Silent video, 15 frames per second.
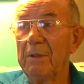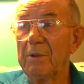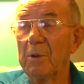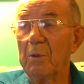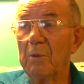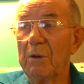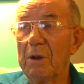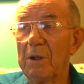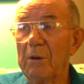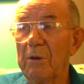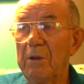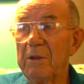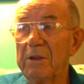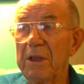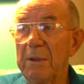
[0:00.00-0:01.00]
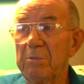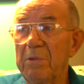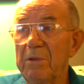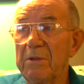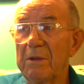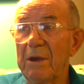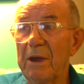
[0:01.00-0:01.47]
So one always kept
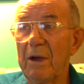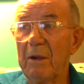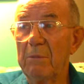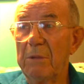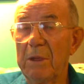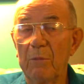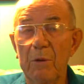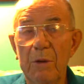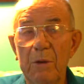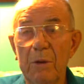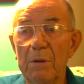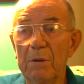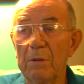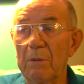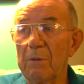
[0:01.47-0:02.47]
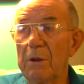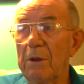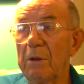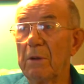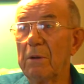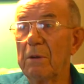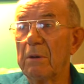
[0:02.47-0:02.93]
his eye on me. Where you going? Where
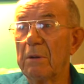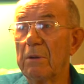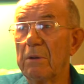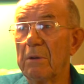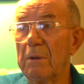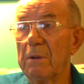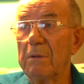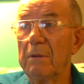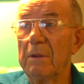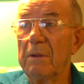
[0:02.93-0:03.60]
you going? You know.